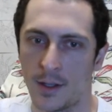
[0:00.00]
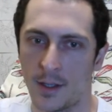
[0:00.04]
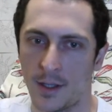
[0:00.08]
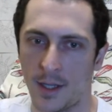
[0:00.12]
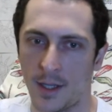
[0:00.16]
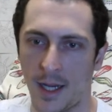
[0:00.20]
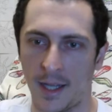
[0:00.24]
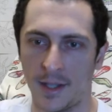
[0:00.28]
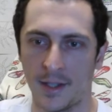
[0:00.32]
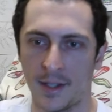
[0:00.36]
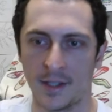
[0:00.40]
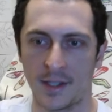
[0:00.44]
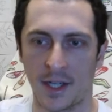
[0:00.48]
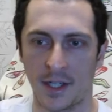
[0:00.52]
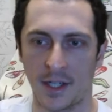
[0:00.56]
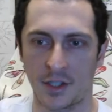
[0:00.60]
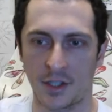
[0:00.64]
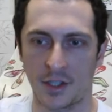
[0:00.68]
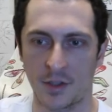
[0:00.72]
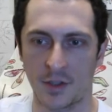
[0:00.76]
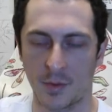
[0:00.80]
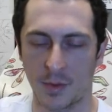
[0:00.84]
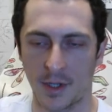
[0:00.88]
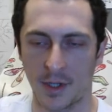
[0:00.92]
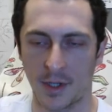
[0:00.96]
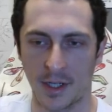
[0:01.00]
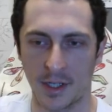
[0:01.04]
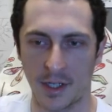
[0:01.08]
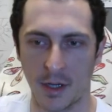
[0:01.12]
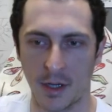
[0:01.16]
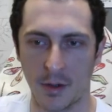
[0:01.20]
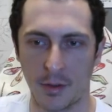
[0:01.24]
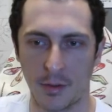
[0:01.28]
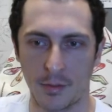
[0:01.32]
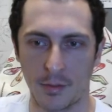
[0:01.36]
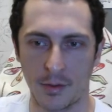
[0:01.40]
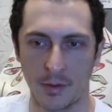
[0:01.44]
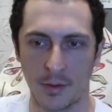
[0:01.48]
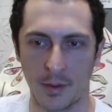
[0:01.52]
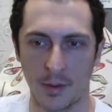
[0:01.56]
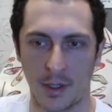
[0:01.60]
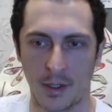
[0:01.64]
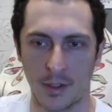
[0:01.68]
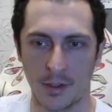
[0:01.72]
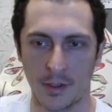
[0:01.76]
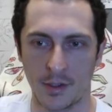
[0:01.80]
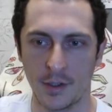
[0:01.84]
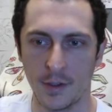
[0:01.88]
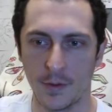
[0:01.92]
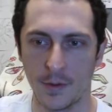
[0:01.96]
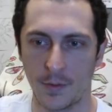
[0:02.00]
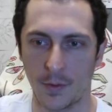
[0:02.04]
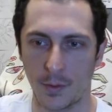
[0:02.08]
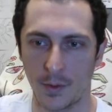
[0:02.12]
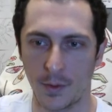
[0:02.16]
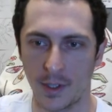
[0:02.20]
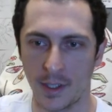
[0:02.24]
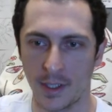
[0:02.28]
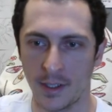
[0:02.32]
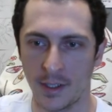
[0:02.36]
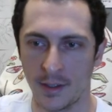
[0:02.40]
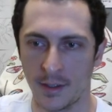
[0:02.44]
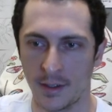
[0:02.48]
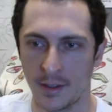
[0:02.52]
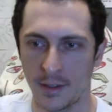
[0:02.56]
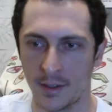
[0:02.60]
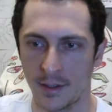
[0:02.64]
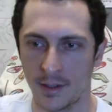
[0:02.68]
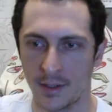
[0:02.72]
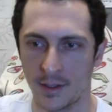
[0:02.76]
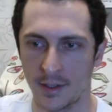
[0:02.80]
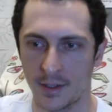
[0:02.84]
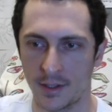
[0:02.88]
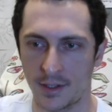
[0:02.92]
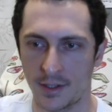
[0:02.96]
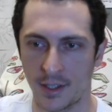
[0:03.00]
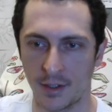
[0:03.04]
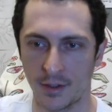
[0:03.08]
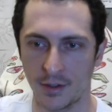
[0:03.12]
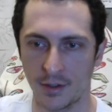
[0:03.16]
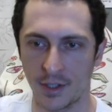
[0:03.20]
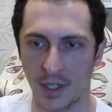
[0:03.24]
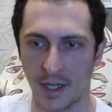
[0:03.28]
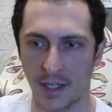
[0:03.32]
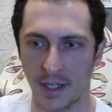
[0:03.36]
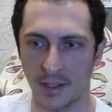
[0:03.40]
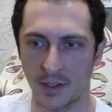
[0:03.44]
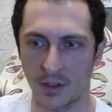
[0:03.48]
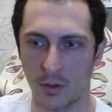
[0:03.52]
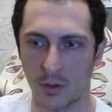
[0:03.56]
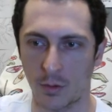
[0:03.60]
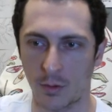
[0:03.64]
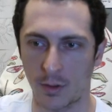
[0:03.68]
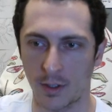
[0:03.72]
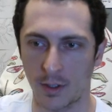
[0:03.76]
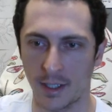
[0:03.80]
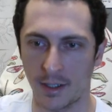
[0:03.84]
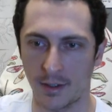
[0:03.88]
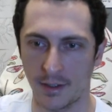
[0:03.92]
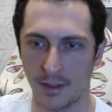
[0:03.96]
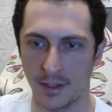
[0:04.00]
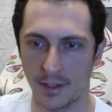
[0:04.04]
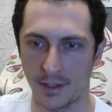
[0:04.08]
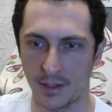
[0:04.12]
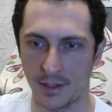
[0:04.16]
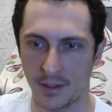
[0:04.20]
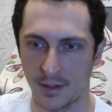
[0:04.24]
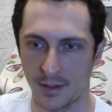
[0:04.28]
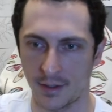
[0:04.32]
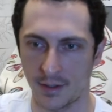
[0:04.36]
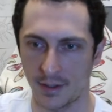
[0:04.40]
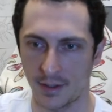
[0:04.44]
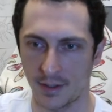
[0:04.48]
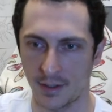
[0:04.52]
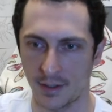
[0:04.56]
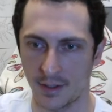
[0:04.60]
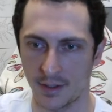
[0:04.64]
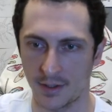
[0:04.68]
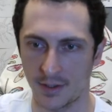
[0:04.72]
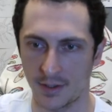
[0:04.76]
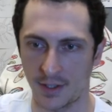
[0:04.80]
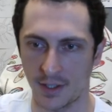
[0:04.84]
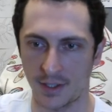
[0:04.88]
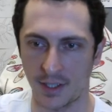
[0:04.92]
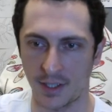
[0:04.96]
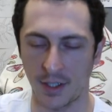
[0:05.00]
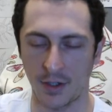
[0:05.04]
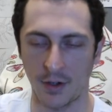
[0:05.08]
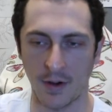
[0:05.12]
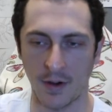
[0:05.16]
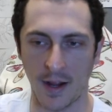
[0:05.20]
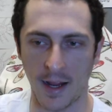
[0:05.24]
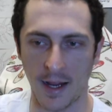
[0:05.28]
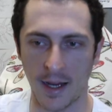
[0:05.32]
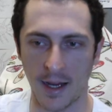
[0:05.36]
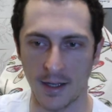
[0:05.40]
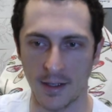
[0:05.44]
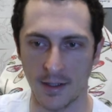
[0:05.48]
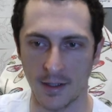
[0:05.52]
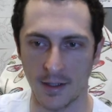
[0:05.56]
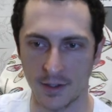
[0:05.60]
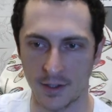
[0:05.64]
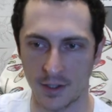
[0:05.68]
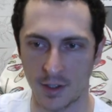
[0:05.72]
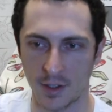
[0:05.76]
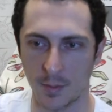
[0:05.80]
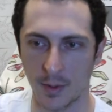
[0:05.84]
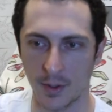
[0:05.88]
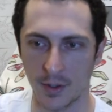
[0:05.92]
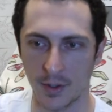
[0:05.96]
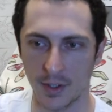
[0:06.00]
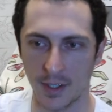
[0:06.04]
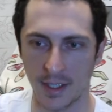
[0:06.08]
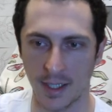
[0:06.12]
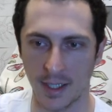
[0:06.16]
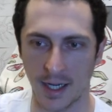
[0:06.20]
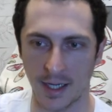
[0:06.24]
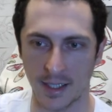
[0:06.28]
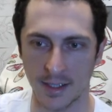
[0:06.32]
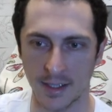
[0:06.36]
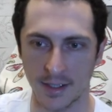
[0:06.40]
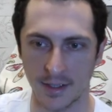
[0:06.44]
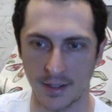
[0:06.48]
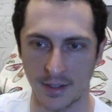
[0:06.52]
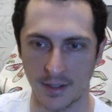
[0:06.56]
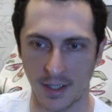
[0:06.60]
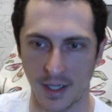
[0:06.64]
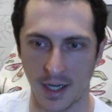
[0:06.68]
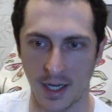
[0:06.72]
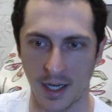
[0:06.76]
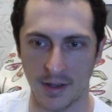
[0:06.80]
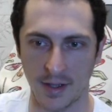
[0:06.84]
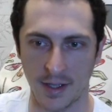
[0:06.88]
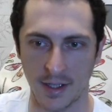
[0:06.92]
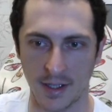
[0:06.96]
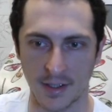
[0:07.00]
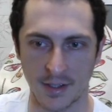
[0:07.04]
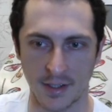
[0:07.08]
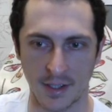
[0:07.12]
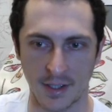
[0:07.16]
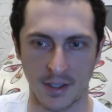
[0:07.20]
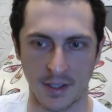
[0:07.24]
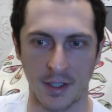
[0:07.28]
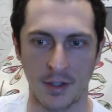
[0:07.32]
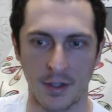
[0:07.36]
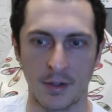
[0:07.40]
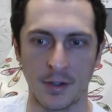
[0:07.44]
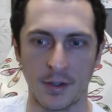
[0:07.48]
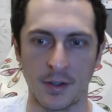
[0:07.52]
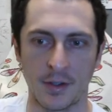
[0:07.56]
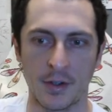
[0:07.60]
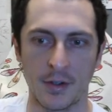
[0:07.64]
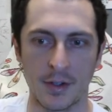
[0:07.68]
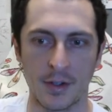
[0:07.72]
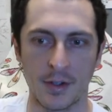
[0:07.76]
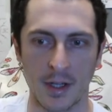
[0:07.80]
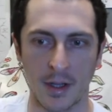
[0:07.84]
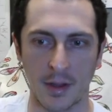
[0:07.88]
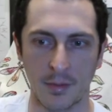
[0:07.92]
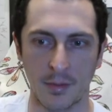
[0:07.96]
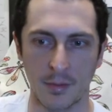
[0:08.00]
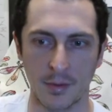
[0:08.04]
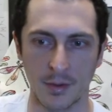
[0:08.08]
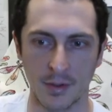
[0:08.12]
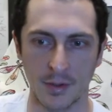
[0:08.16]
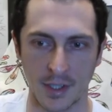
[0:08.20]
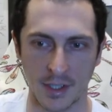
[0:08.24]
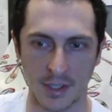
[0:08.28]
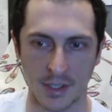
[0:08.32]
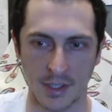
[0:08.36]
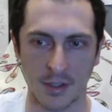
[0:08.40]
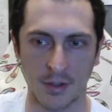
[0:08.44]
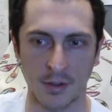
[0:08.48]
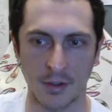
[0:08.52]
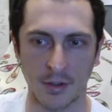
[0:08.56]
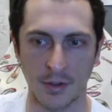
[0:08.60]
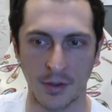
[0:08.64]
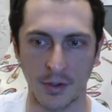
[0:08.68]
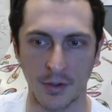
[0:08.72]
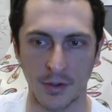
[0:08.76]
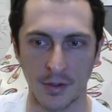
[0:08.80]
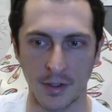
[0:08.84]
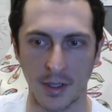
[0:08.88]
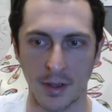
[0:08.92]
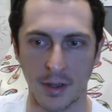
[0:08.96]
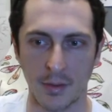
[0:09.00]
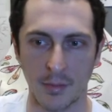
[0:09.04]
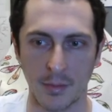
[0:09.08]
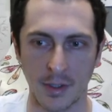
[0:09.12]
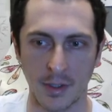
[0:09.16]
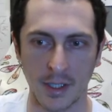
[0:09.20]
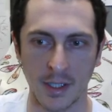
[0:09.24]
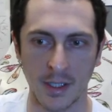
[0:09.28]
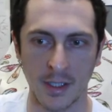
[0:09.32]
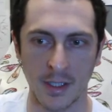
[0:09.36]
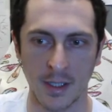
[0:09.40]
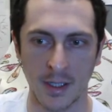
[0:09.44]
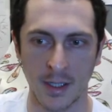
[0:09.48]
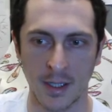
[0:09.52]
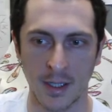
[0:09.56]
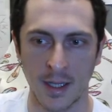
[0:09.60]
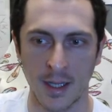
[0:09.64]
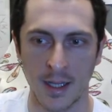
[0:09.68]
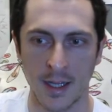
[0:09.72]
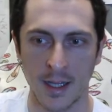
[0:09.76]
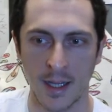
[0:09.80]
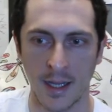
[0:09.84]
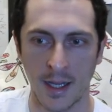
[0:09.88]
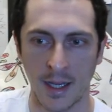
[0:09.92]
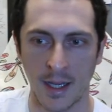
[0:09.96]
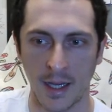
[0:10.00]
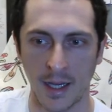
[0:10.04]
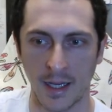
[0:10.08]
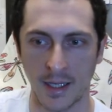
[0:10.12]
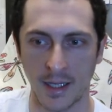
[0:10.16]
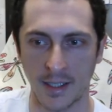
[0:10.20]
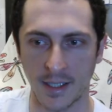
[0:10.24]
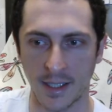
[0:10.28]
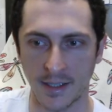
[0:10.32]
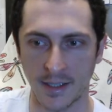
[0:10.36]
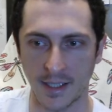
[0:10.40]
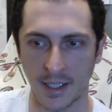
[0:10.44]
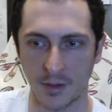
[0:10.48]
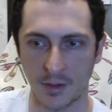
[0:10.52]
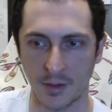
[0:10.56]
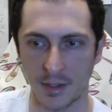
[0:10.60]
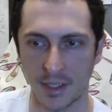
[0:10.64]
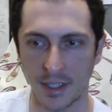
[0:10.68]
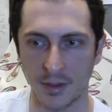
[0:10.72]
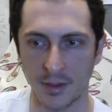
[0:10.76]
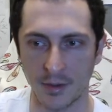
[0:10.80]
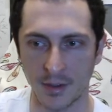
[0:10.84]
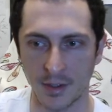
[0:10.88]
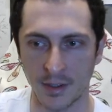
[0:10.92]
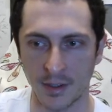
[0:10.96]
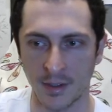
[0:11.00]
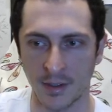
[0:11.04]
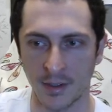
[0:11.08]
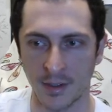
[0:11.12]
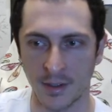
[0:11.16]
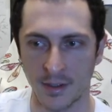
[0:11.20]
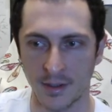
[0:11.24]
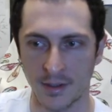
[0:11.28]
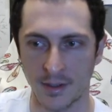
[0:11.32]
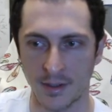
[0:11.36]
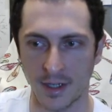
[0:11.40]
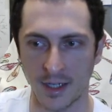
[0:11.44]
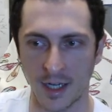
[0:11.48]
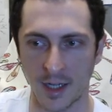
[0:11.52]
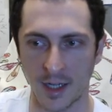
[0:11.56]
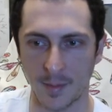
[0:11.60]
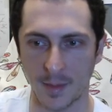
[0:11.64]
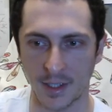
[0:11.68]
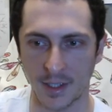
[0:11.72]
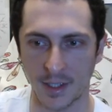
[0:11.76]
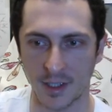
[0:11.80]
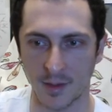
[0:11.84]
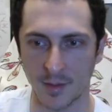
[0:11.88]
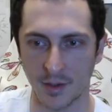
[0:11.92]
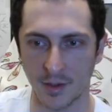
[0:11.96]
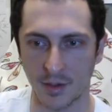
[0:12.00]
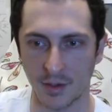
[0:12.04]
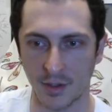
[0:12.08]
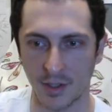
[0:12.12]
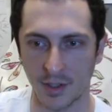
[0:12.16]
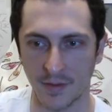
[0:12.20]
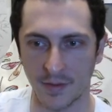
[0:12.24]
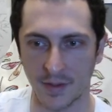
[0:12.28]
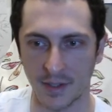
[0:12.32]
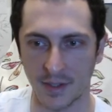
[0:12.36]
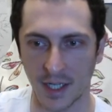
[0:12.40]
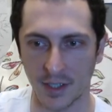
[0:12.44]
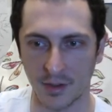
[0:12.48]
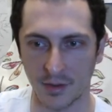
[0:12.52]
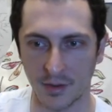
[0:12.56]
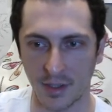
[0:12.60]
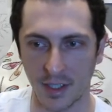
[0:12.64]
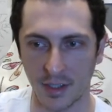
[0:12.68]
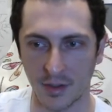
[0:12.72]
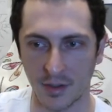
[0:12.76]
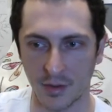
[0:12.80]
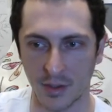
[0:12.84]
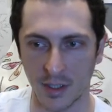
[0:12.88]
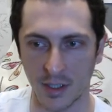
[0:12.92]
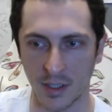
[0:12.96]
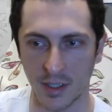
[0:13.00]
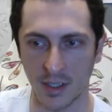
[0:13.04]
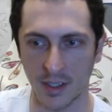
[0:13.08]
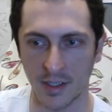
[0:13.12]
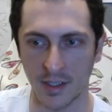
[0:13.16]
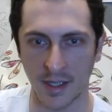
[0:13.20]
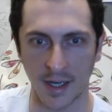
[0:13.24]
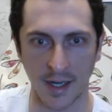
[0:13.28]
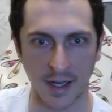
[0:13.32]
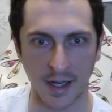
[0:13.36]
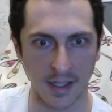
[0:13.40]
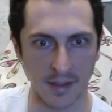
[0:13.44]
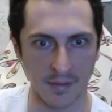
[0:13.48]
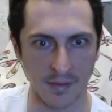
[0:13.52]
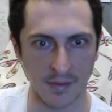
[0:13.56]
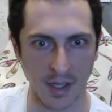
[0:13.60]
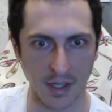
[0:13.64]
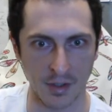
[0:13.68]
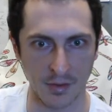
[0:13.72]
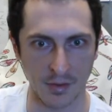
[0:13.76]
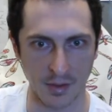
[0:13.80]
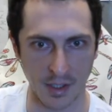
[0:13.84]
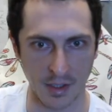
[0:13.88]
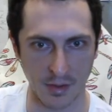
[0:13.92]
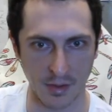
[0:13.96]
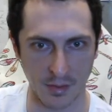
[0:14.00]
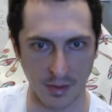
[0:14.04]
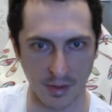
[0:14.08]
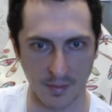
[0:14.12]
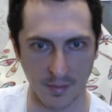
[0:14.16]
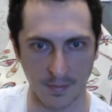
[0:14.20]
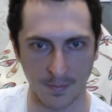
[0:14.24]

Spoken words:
And the sections we're going to go through are 240, Synergetics Corollaries, 608, Stability Necklace, and then 630 through 633, Anti-tetrahedron, Dynamic Symmetry of the Tetrahedron, Negative Tetrahedron.